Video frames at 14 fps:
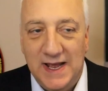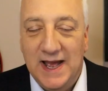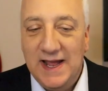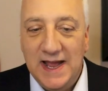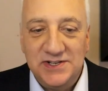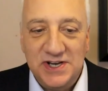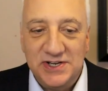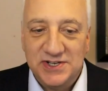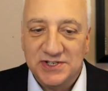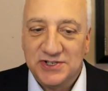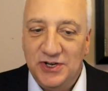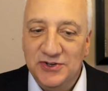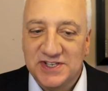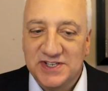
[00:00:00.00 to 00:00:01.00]
Yeah, AJ,
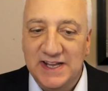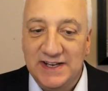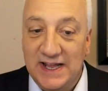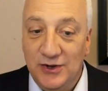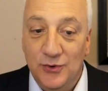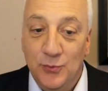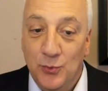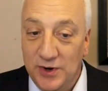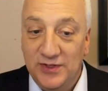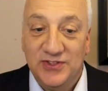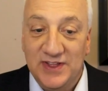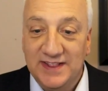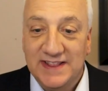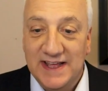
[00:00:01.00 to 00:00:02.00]
just you said that you
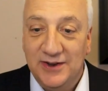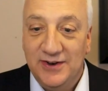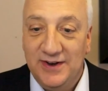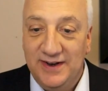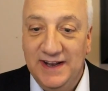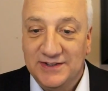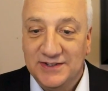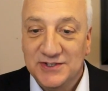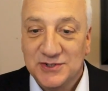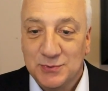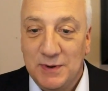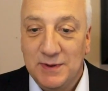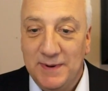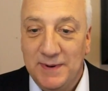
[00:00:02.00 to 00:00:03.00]
wouldn't think that you'd need to
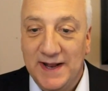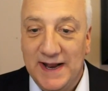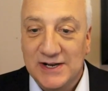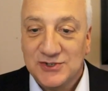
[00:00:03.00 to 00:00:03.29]
swim to be an